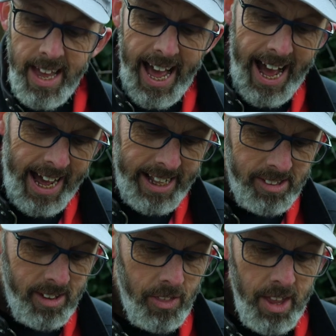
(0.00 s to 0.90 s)

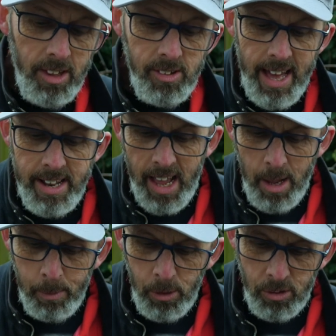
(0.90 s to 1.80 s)
And this
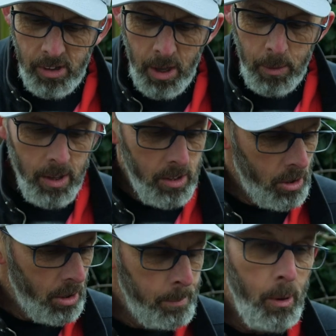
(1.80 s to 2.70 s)
enables you
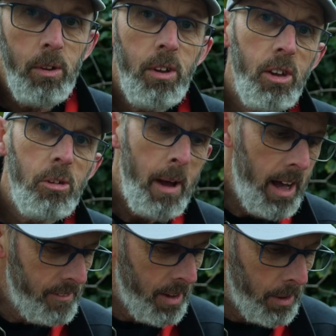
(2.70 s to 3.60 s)
to put your
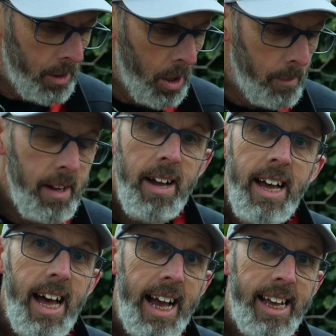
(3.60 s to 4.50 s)
smartphone up
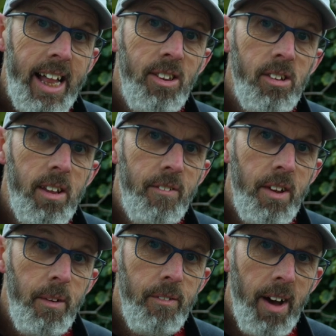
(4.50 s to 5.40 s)
against the
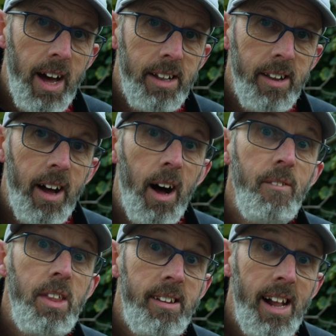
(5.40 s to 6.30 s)
viewfinder
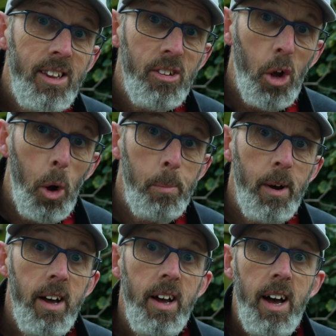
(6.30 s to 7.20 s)
of the
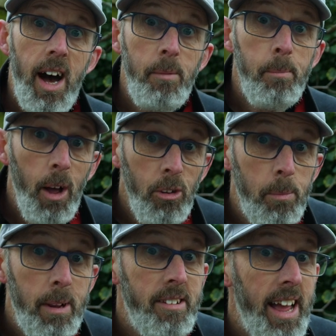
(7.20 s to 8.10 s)
telescope and
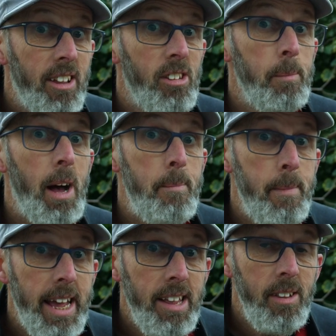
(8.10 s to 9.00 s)
possibly take some
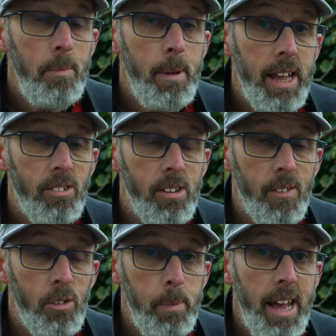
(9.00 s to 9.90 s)
amazing pictures
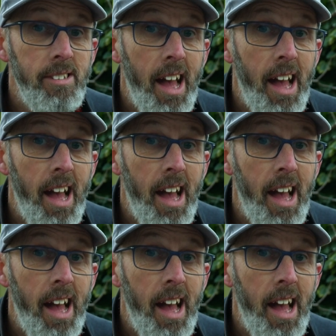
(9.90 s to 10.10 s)
of space.